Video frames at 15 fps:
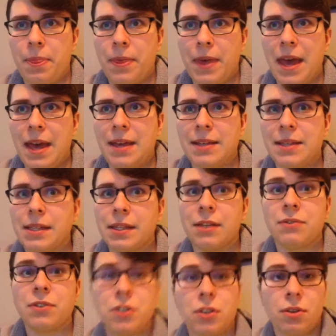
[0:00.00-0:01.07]
that is
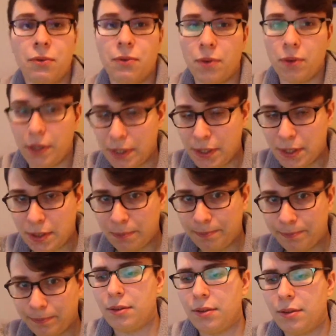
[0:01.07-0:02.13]
lived to the fullest.
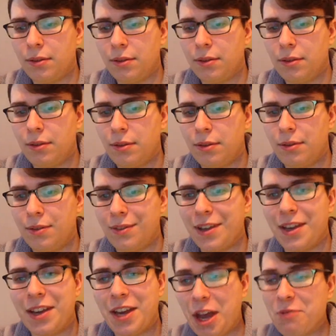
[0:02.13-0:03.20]

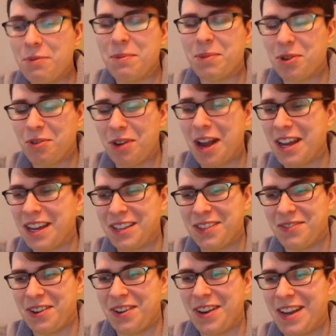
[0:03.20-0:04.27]
I remember crying at
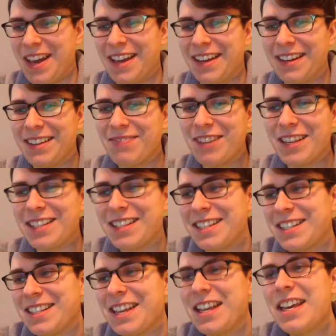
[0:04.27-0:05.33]
the very end
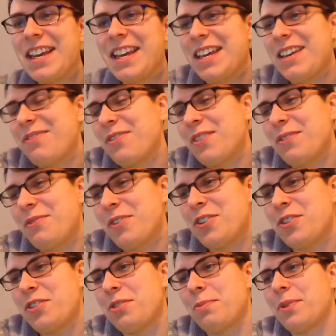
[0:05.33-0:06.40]
because he
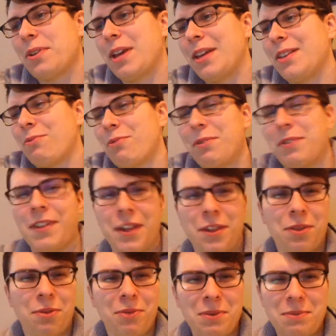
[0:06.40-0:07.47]
finishes the book, I think, roughly like
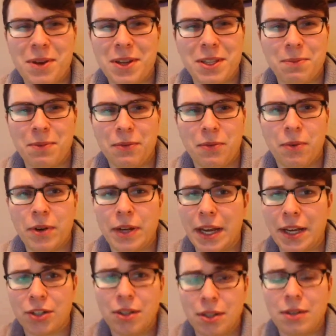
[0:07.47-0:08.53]
3 months before he
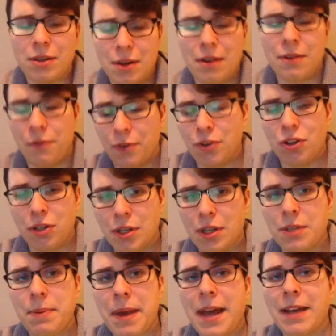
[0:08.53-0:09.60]
actually officially
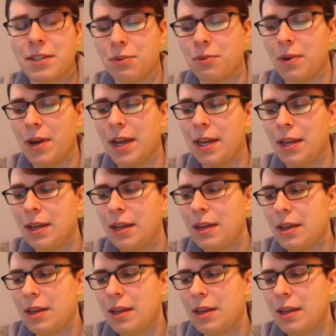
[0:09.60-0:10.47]
does pass away,